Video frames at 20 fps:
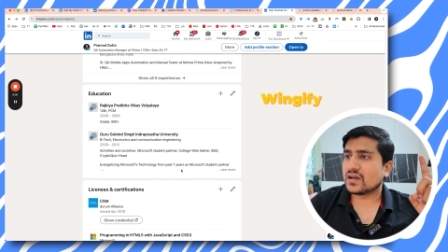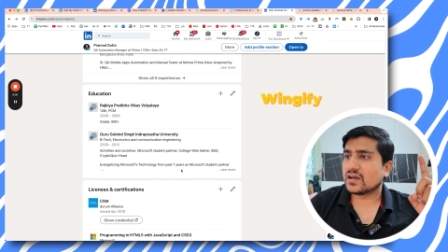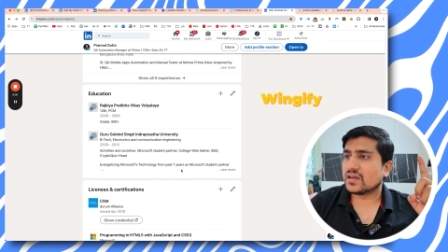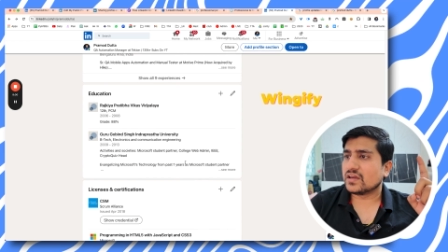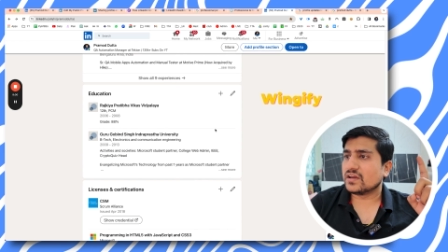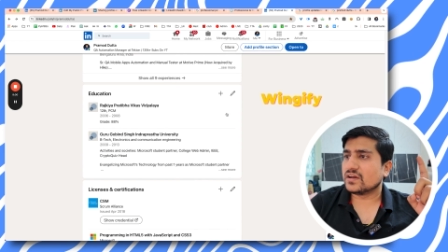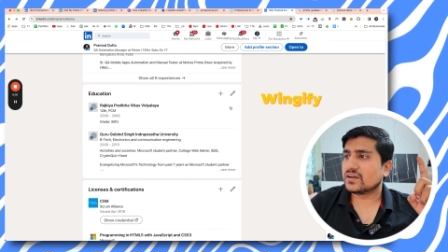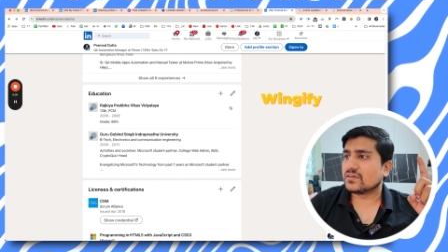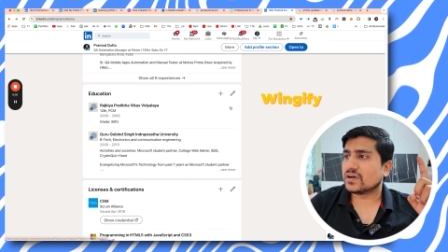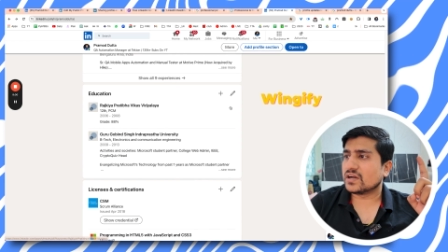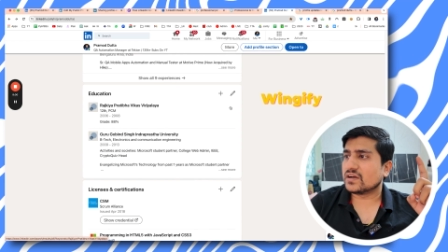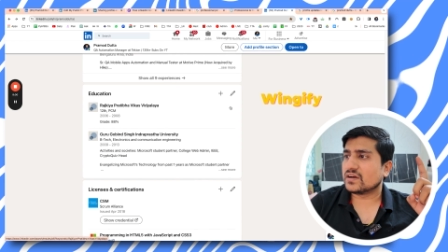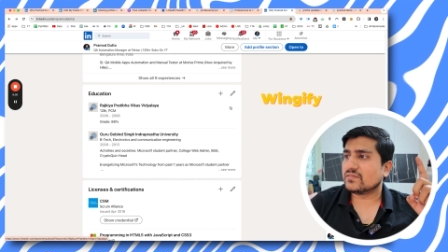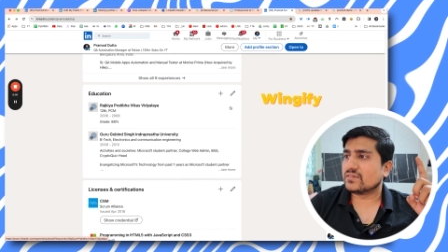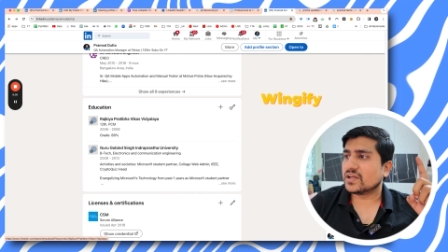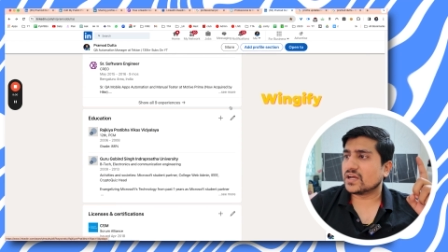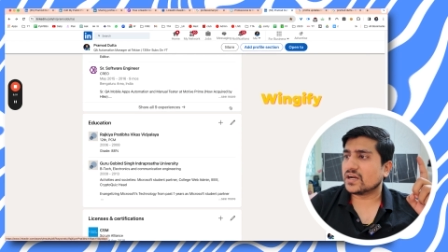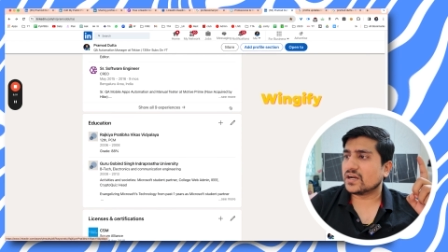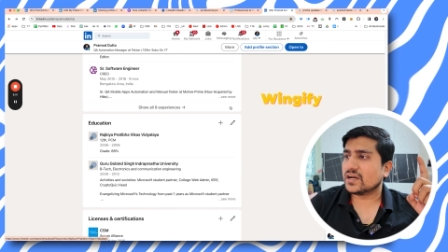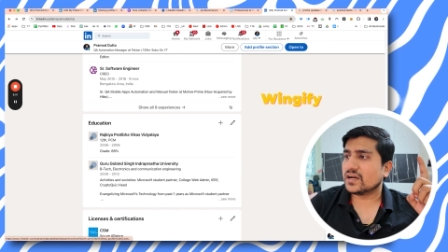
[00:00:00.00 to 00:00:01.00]
Here I have
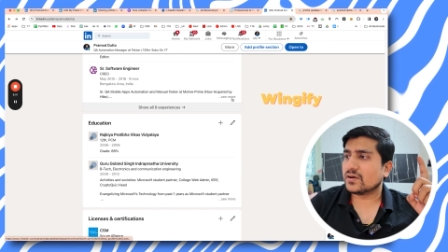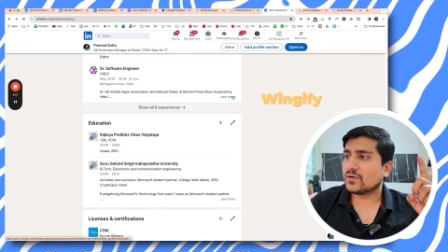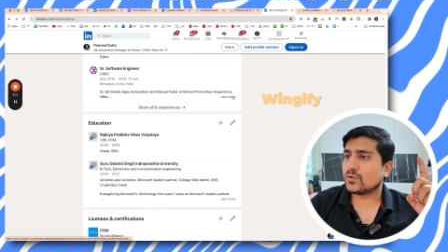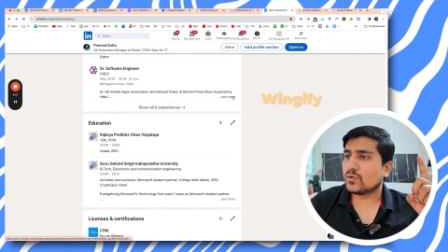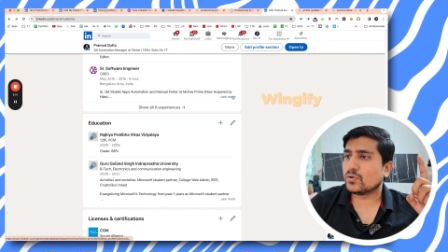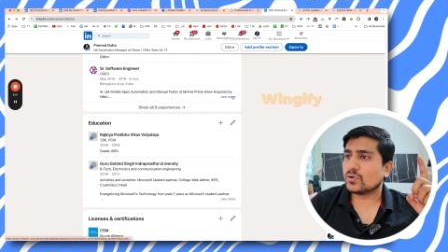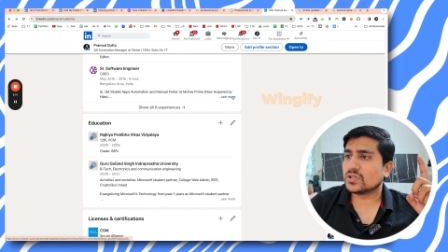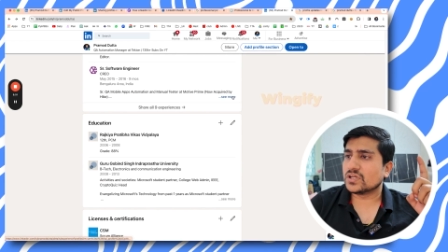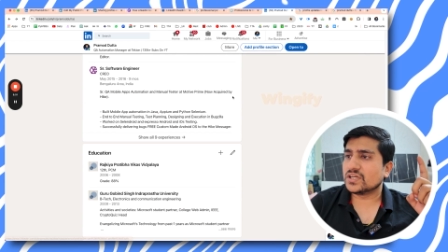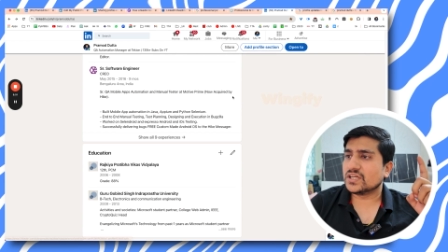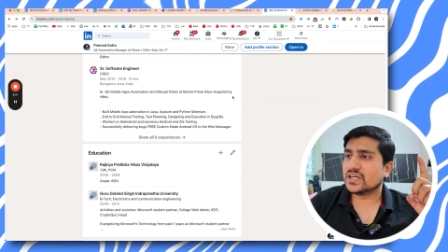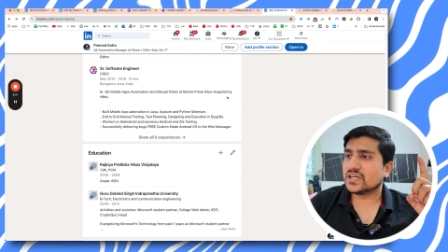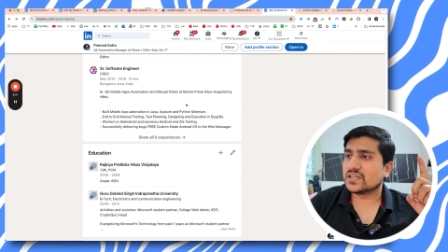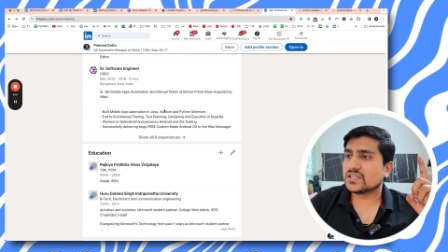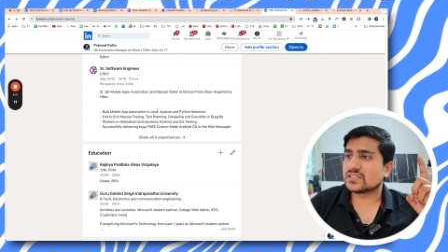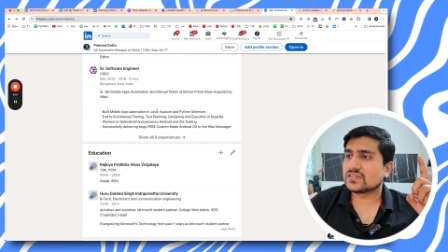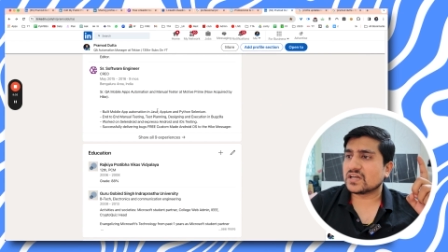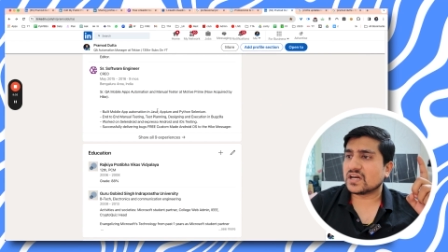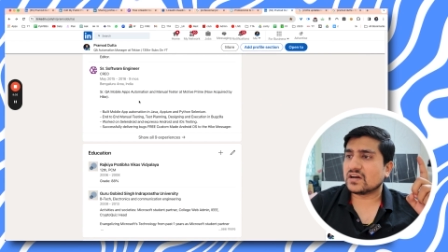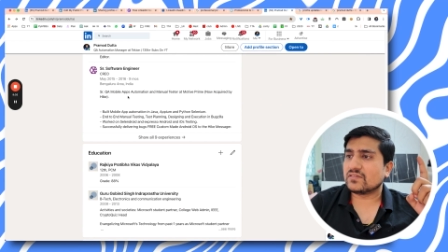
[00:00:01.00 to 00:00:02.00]
added all the
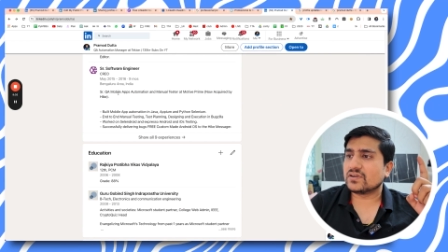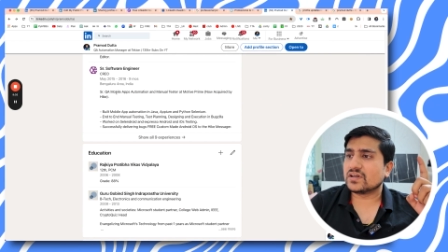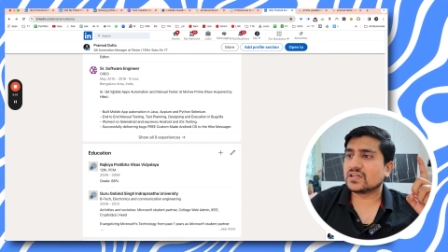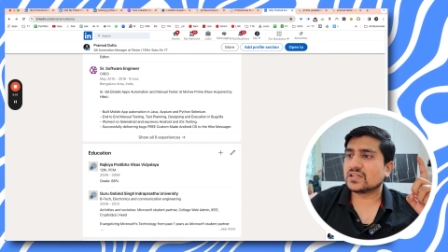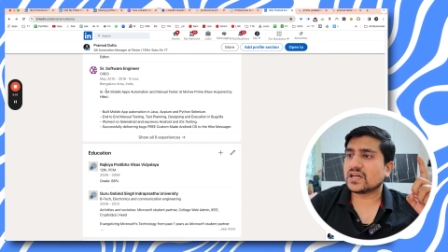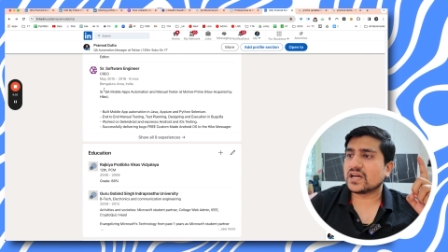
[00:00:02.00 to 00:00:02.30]
details I have done